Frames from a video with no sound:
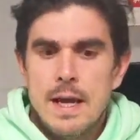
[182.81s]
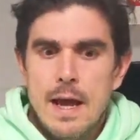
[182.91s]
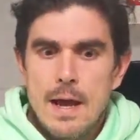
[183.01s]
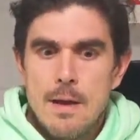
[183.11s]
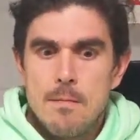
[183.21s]

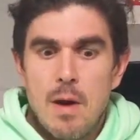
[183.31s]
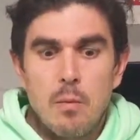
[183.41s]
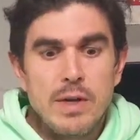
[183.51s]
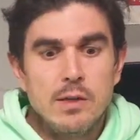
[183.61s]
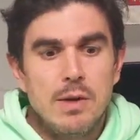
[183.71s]
And
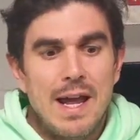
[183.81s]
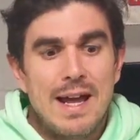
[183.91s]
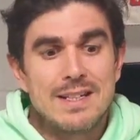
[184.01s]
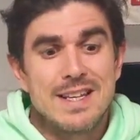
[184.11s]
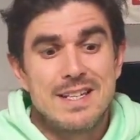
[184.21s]
when you
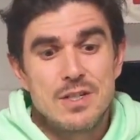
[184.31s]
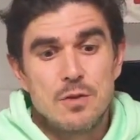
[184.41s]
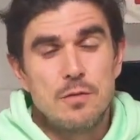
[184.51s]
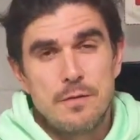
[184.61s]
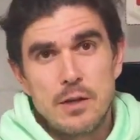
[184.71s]
land, they do
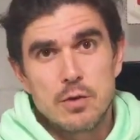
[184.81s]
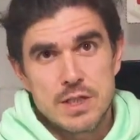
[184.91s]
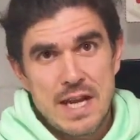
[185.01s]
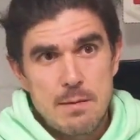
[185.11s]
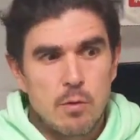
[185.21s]
feel
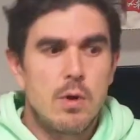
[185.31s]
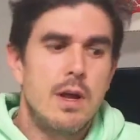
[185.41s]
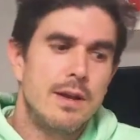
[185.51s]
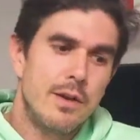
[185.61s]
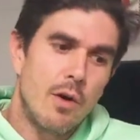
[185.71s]
stable,
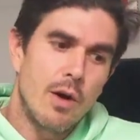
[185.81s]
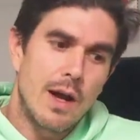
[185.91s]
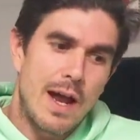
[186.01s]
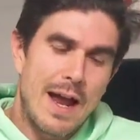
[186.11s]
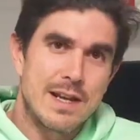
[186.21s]
not
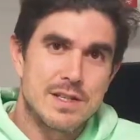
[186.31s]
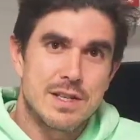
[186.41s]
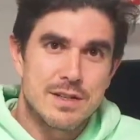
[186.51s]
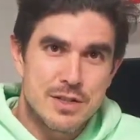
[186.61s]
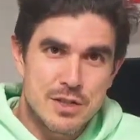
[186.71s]
as
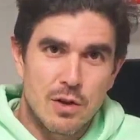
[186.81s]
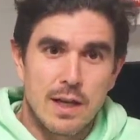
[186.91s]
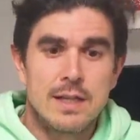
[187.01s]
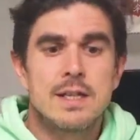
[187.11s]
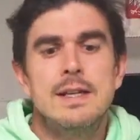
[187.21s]

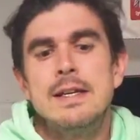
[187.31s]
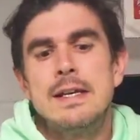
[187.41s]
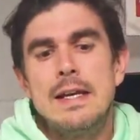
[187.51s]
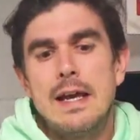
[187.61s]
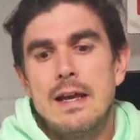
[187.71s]
solid
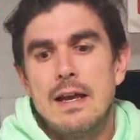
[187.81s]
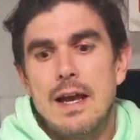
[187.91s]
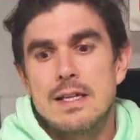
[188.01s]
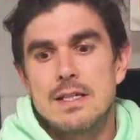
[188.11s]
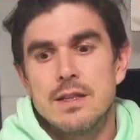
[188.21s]

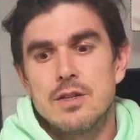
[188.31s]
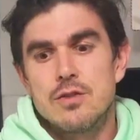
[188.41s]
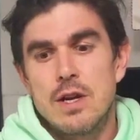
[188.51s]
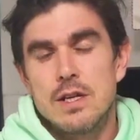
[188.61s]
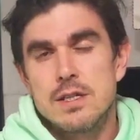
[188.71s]
as the other
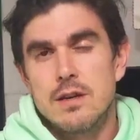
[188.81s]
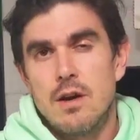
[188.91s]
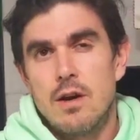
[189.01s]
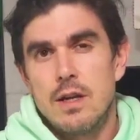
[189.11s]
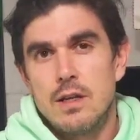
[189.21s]
trainers that
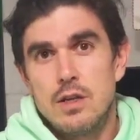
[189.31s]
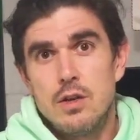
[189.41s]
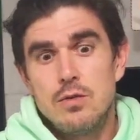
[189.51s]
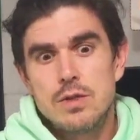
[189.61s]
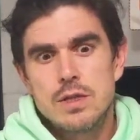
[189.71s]
I
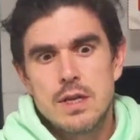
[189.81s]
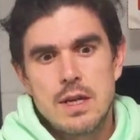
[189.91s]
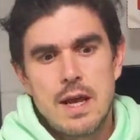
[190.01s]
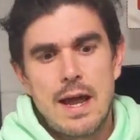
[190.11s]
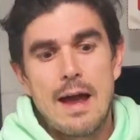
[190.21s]
use.
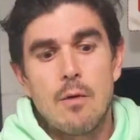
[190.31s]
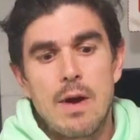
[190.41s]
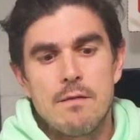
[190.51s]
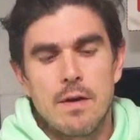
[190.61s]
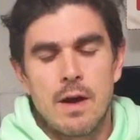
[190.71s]

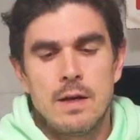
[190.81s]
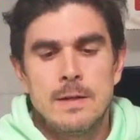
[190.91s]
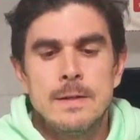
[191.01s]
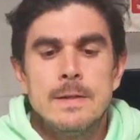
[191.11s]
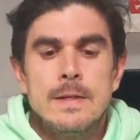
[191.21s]
However,
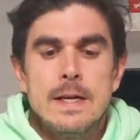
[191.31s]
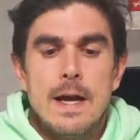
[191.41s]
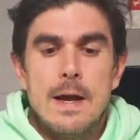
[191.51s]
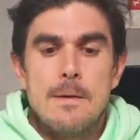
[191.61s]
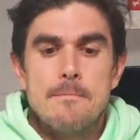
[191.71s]

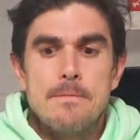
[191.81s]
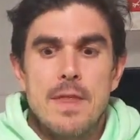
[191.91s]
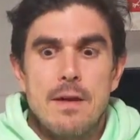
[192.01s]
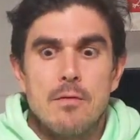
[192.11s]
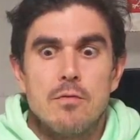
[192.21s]

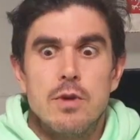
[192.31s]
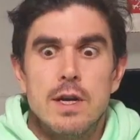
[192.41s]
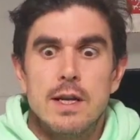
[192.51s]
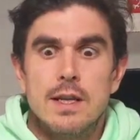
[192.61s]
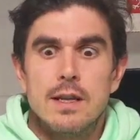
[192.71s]
they're
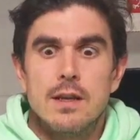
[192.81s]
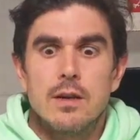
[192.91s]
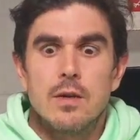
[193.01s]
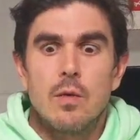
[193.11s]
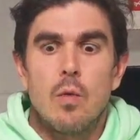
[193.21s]
really
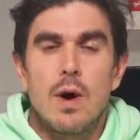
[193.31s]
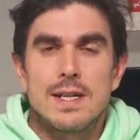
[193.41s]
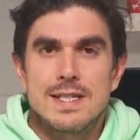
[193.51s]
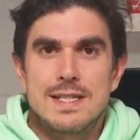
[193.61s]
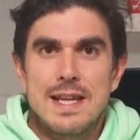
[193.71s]
quite
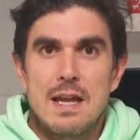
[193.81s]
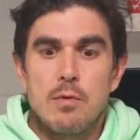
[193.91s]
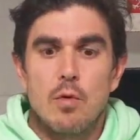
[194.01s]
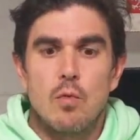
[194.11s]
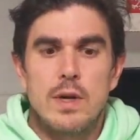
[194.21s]

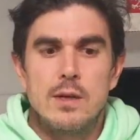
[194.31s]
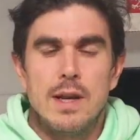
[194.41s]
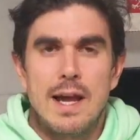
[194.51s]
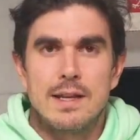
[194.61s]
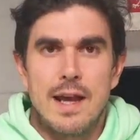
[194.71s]
stable when you land.